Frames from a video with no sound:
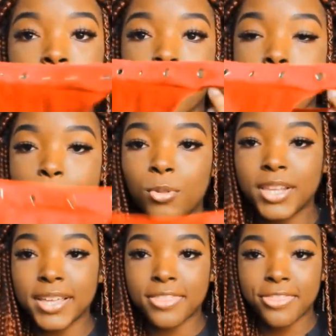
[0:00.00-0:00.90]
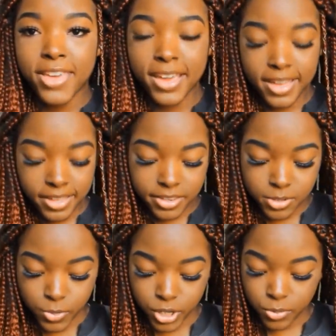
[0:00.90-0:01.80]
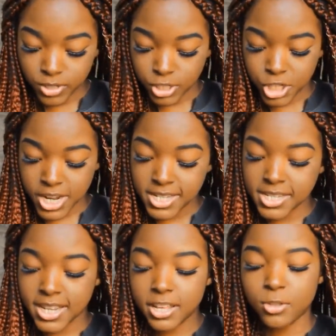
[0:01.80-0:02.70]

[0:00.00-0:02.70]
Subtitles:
The only thing is, when you adjust it,